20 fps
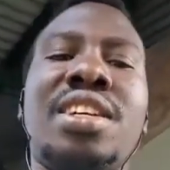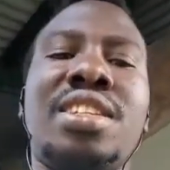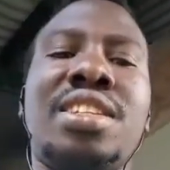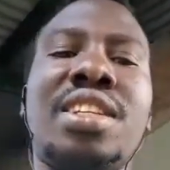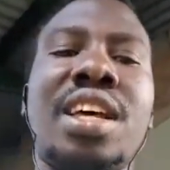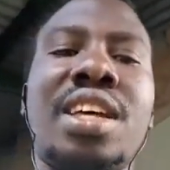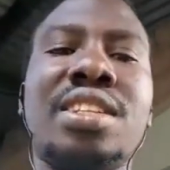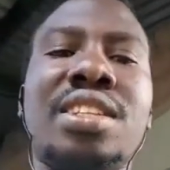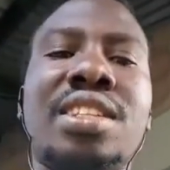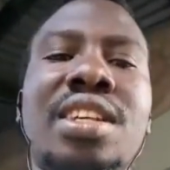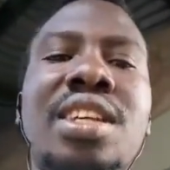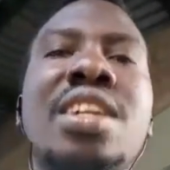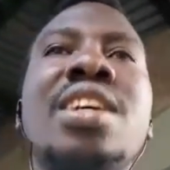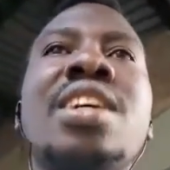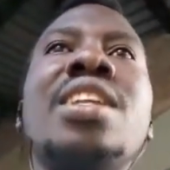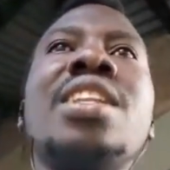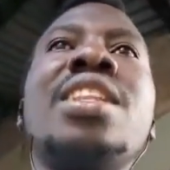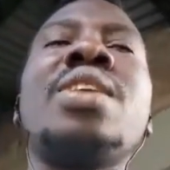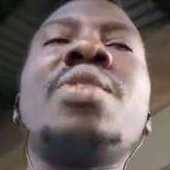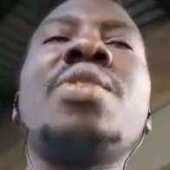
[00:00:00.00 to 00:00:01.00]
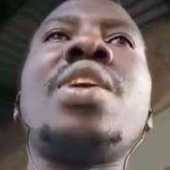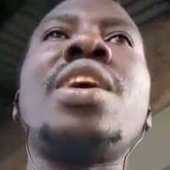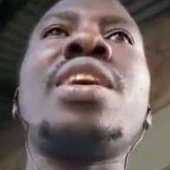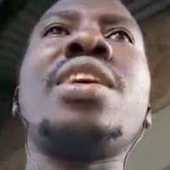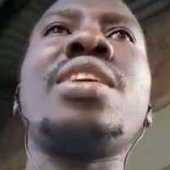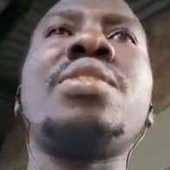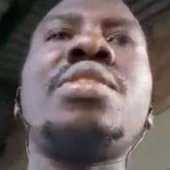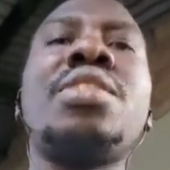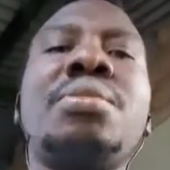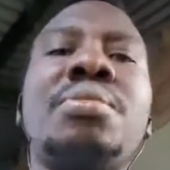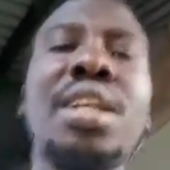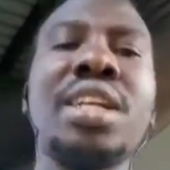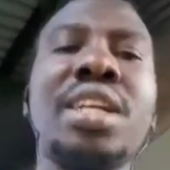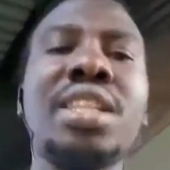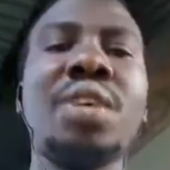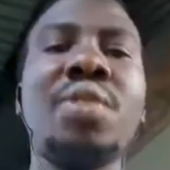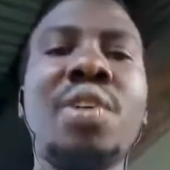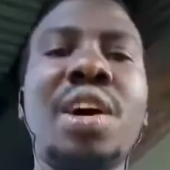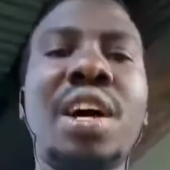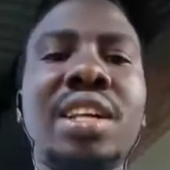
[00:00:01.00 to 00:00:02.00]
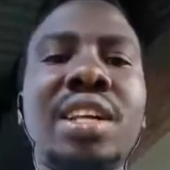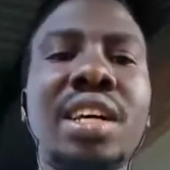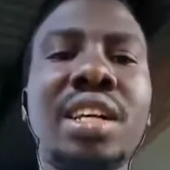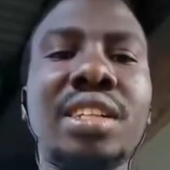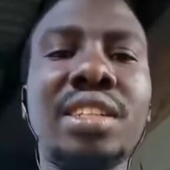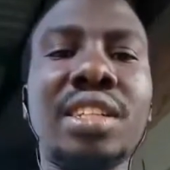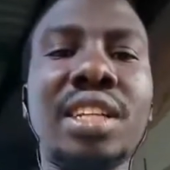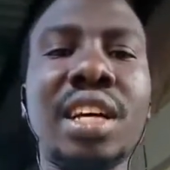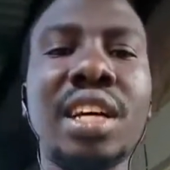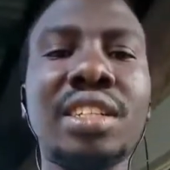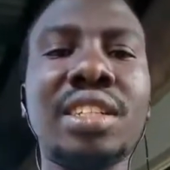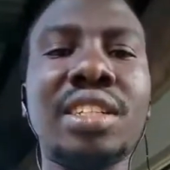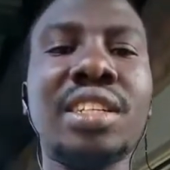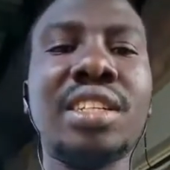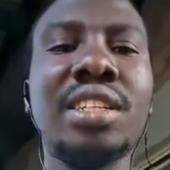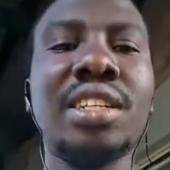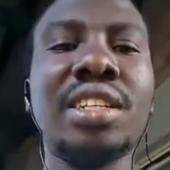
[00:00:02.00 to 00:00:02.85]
sense, it seems like the world has just